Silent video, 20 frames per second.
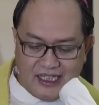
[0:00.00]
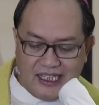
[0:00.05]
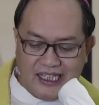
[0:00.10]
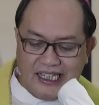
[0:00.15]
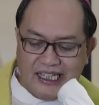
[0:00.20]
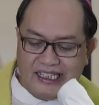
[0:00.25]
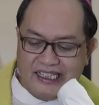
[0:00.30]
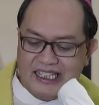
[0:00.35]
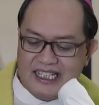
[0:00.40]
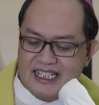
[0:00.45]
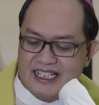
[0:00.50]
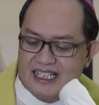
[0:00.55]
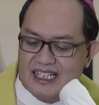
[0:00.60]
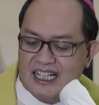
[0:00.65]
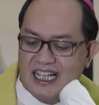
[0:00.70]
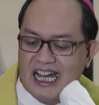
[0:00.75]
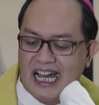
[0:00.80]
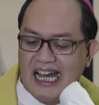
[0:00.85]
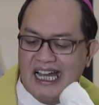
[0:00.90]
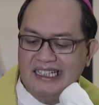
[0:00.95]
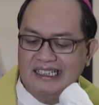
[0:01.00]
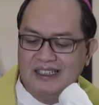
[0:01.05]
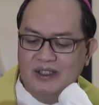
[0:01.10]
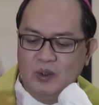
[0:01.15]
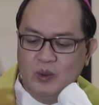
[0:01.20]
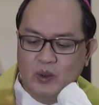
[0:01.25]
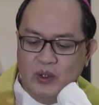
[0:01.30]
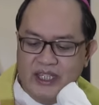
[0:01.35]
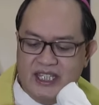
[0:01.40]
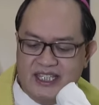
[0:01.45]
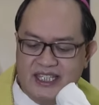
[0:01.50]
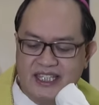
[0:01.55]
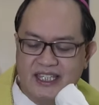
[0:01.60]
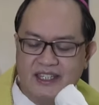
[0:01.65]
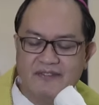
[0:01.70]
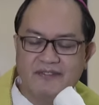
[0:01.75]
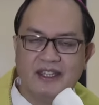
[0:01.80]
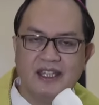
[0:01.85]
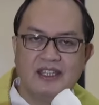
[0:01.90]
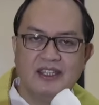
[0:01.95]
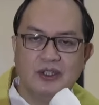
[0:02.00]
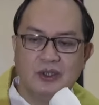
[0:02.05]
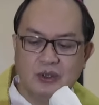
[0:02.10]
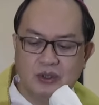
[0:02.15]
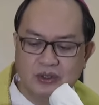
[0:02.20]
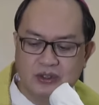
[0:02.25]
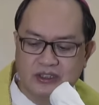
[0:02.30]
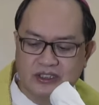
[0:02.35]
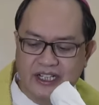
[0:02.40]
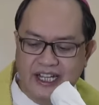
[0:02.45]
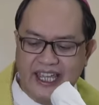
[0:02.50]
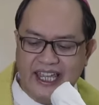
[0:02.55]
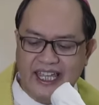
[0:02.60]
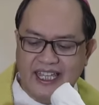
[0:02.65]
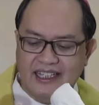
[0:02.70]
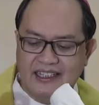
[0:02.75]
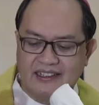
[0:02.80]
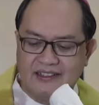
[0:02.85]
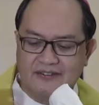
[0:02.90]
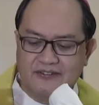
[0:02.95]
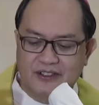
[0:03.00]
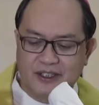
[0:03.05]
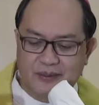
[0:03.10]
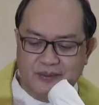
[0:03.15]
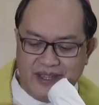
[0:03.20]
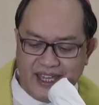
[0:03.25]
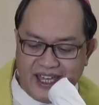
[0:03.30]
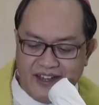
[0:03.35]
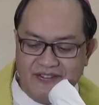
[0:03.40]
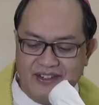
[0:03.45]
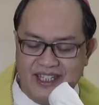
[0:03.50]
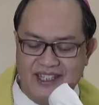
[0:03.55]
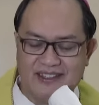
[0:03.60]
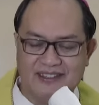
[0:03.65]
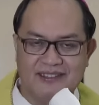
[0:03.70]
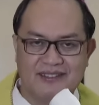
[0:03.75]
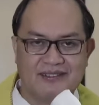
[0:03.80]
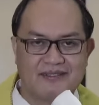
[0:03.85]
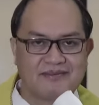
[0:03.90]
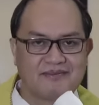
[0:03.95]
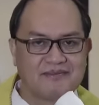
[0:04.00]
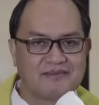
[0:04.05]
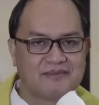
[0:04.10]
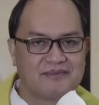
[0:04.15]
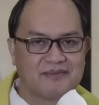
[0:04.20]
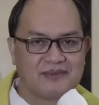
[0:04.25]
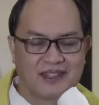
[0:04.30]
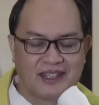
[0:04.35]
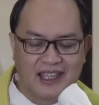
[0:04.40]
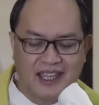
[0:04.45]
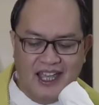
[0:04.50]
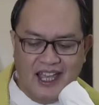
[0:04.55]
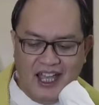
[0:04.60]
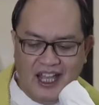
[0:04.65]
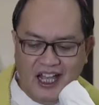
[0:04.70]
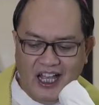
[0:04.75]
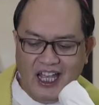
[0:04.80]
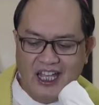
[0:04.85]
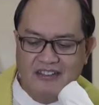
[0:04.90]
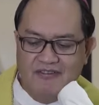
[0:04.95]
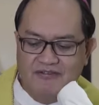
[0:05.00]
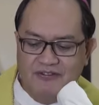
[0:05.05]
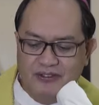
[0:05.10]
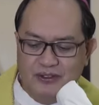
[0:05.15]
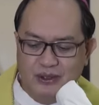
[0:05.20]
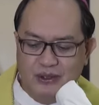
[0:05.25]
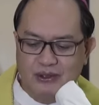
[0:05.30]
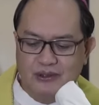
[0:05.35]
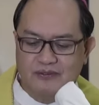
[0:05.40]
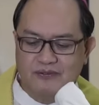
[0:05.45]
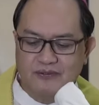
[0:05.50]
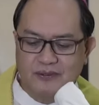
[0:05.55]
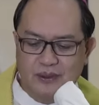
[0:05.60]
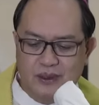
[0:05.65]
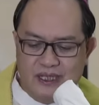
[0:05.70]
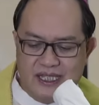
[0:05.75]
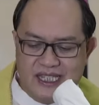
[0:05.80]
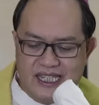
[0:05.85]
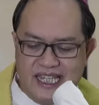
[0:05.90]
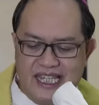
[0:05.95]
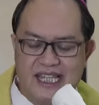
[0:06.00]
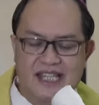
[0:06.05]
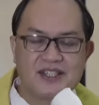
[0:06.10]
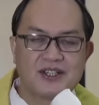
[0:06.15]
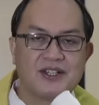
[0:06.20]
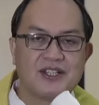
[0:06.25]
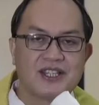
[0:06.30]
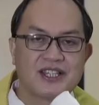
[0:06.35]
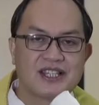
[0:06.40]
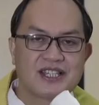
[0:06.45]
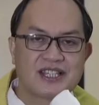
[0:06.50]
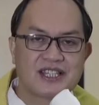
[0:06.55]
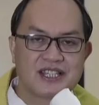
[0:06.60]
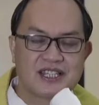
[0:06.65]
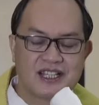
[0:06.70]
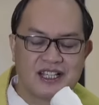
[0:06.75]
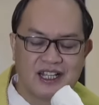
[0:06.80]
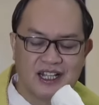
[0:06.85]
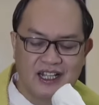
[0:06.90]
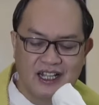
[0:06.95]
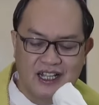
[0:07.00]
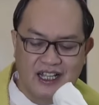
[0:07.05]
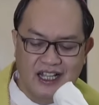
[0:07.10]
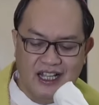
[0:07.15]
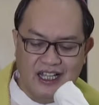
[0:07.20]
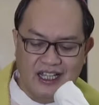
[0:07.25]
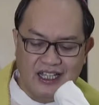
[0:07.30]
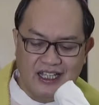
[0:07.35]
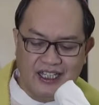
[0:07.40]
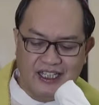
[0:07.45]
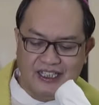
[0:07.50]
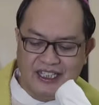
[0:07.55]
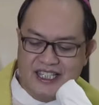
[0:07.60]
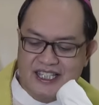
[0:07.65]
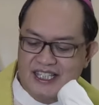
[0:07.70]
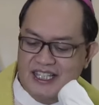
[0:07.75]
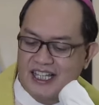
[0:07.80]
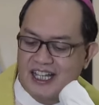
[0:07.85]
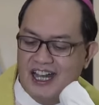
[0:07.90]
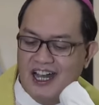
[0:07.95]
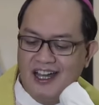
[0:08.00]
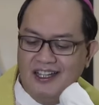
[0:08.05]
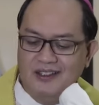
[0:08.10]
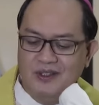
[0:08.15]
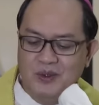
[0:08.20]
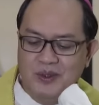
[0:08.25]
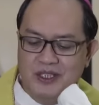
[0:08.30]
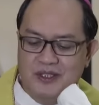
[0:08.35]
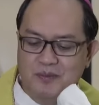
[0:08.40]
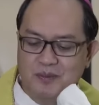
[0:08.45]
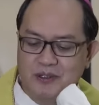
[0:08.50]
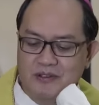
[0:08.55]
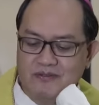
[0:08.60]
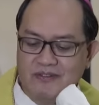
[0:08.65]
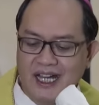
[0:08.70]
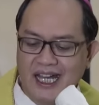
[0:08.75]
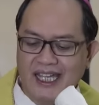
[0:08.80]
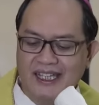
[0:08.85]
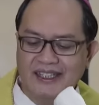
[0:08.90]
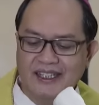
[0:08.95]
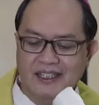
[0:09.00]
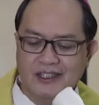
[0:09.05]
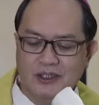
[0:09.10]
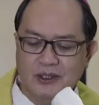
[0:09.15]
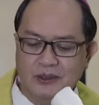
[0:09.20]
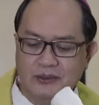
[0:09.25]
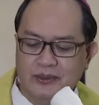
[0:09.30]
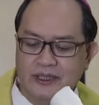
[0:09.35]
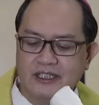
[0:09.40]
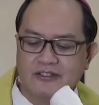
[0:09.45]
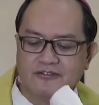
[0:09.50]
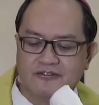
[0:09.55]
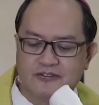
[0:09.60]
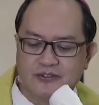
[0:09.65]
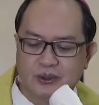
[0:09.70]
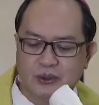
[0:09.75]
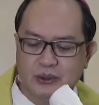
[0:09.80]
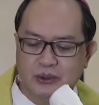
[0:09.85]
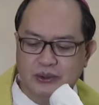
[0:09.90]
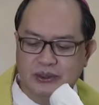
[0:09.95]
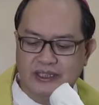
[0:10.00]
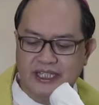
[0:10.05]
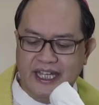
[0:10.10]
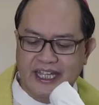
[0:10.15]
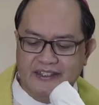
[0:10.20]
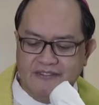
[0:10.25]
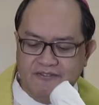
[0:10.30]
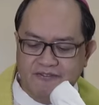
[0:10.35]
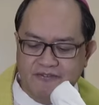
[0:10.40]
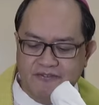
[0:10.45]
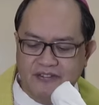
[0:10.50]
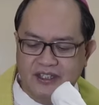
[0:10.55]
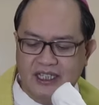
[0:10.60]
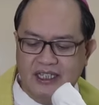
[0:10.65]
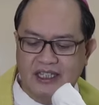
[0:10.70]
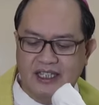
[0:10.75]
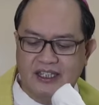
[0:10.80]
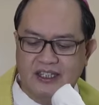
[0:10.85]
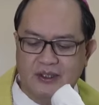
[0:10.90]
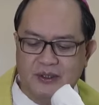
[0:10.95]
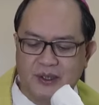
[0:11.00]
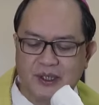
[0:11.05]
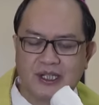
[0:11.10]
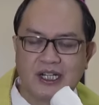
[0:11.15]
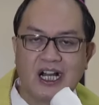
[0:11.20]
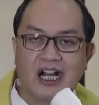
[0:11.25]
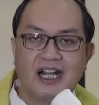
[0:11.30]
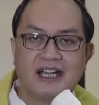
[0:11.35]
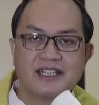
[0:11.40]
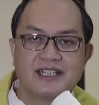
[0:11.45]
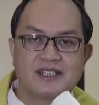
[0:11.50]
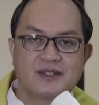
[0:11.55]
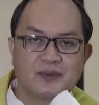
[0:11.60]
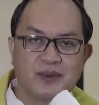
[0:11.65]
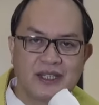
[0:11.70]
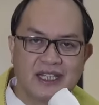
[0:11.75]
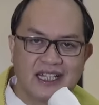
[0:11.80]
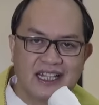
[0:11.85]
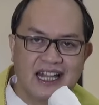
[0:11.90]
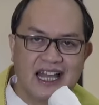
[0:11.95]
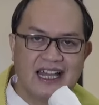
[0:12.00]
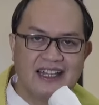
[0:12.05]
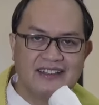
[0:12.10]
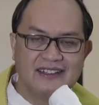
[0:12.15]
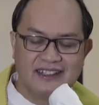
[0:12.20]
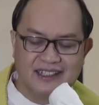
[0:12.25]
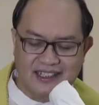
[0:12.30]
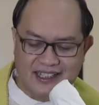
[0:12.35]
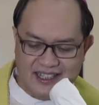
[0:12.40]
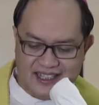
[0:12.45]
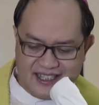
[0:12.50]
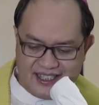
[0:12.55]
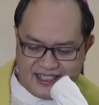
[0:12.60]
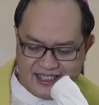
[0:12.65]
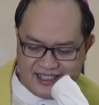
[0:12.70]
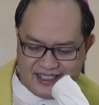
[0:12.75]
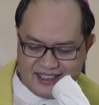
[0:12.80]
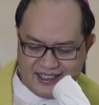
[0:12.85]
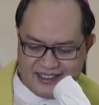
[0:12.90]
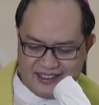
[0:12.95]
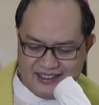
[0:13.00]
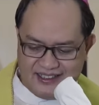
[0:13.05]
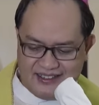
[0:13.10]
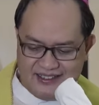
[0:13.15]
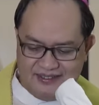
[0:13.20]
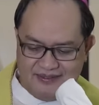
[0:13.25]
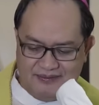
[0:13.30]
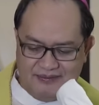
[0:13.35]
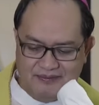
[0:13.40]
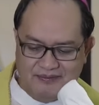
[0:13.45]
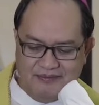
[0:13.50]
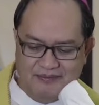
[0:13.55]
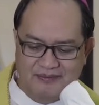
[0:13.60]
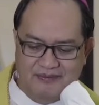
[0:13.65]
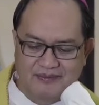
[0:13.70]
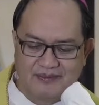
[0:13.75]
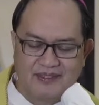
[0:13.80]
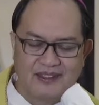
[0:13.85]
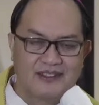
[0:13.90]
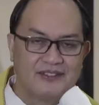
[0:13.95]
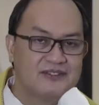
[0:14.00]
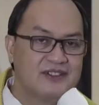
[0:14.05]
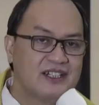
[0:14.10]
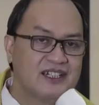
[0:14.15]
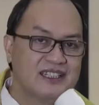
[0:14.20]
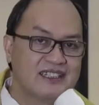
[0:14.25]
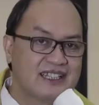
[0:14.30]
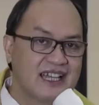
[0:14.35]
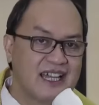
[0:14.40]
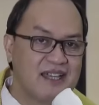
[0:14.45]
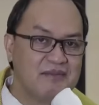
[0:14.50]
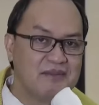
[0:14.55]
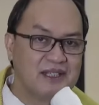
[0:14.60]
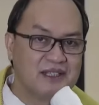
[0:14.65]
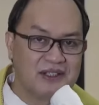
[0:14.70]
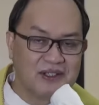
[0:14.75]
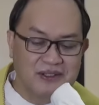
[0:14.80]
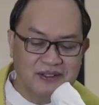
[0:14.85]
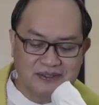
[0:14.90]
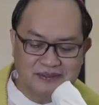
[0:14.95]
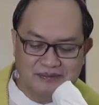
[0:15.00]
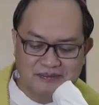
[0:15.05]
It is God who is giving you rain from heaven and fruitful seasons. It is God who is providing you with food and filling your hearts with gladness. Very timely, no?